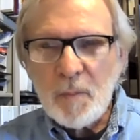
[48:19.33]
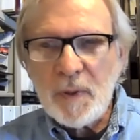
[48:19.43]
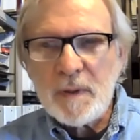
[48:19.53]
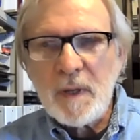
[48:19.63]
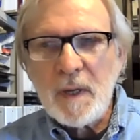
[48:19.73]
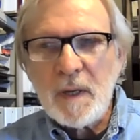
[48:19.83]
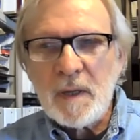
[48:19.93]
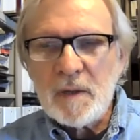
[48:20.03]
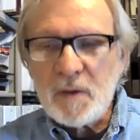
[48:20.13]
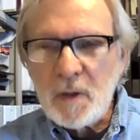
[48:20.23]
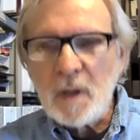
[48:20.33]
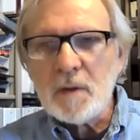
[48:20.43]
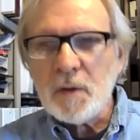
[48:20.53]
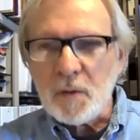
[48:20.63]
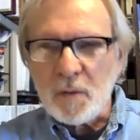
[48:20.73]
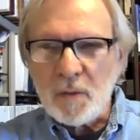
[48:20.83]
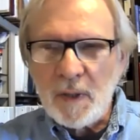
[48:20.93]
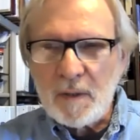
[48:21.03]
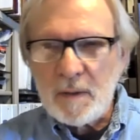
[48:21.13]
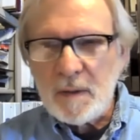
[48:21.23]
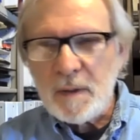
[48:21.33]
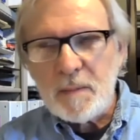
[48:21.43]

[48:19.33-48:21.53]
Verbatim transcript: but they insult you and,